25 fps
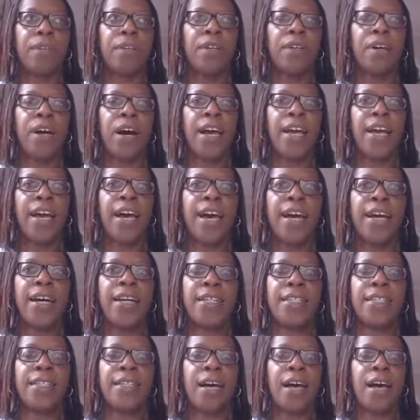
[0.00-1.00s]
I
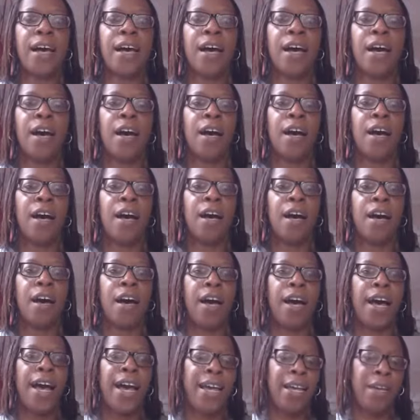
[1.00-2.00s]
had uh,
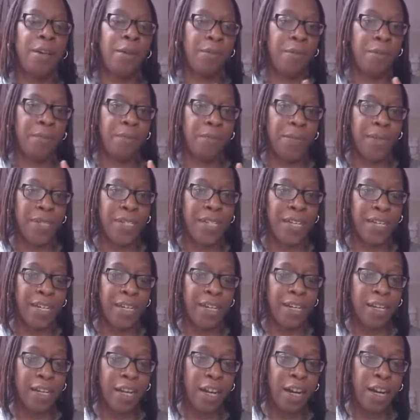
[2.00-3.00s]
a
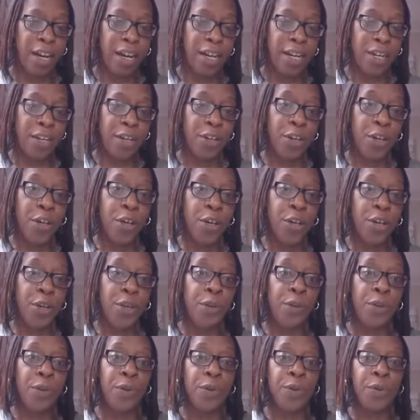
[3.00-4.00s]
particular client
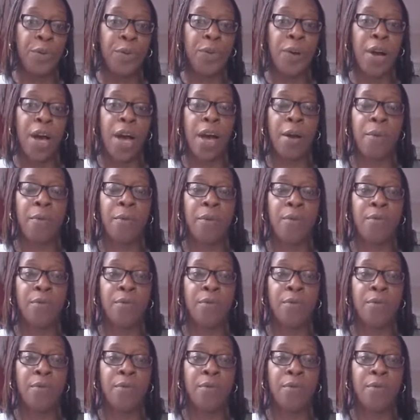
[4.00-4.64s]
who um,